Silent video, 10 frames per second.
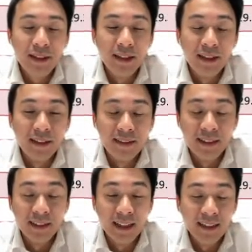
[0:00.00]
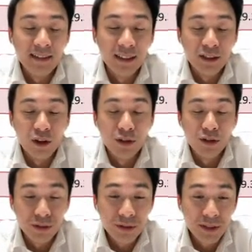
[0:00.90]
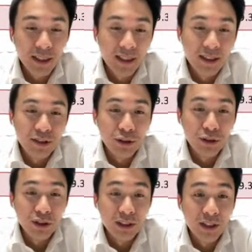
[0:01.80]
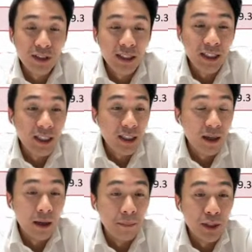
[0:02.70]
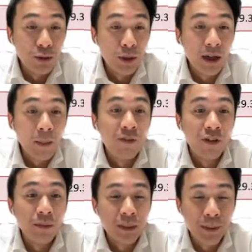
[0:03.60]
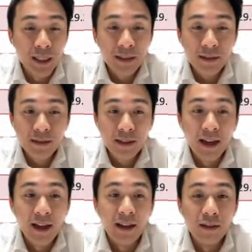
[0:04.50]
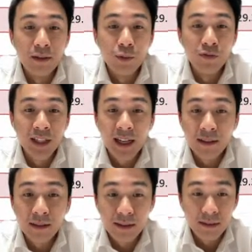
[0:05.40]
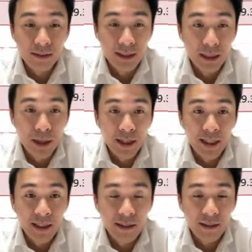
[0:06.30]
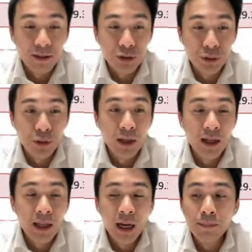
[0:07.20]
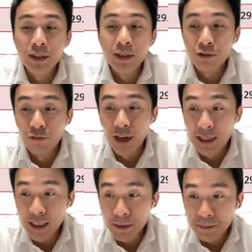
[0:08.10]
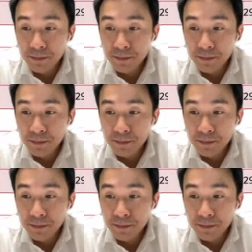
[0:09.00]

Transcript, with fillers: uh, in the last year or so. So definitely uh, Meituan outperformed its peers and with that, the market also helped it to rally.